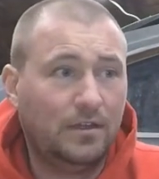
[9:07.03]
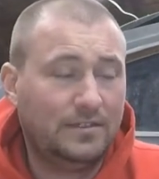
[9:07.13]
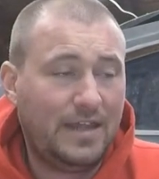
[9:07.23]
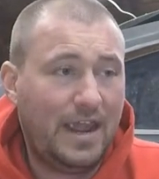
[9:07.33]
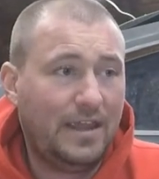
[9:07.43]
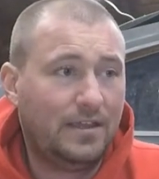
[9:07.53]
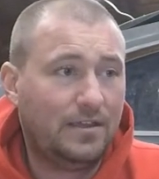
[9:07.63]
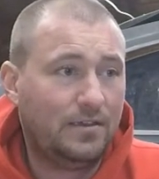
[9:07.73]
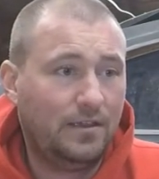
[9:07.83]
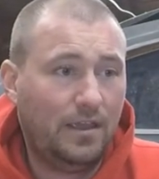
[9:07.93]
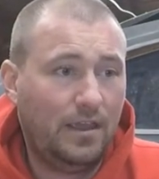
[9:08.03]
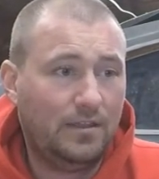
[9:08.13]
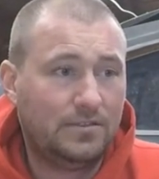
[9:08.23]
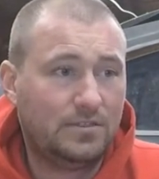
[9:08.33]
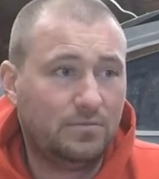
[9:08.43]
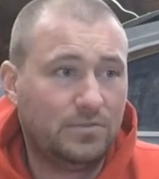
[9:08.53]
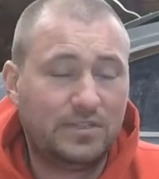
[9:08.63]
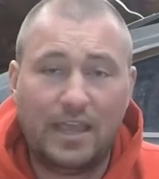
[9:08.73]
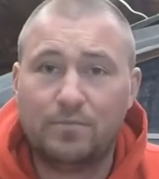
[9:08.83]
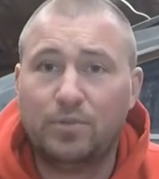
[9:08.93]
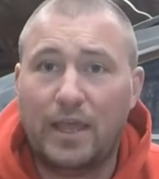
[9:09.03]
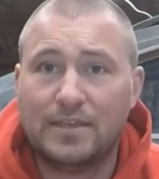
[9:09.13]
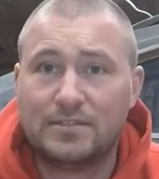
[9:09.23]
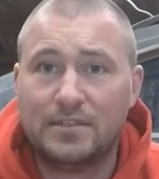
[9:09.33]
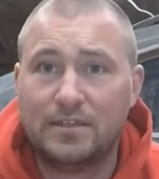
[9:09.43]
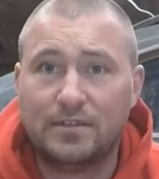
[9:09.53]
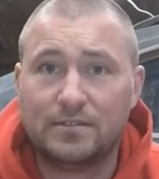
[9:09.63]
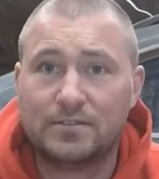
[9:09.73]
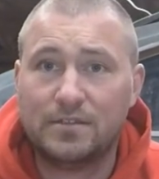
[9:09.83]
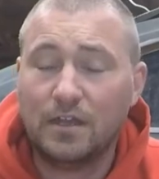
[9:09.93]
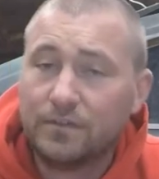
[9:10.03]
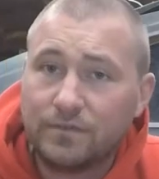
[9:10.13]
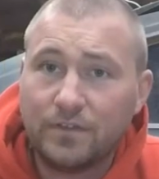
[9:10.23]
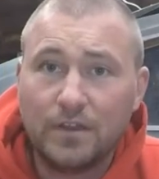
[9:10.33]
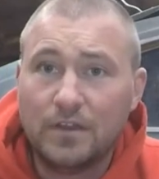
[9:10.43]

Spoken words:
tank and some sandblasting stuff,